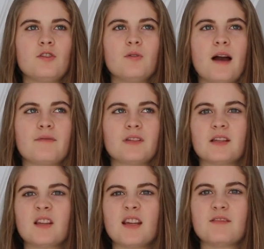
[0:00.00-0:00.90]
you
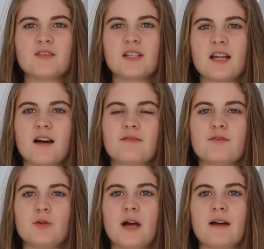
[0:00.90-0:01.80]
haven't lived
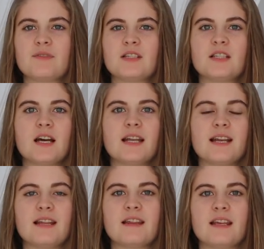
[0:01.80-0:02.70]
enough, you haven't done
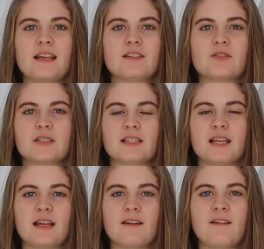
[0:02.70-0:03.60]
anything
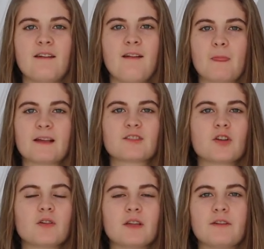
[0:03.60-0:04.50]
interesting, that's
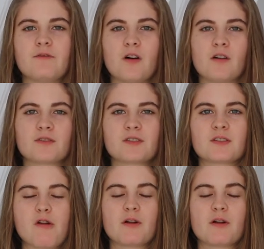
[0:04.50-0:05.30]
totally false.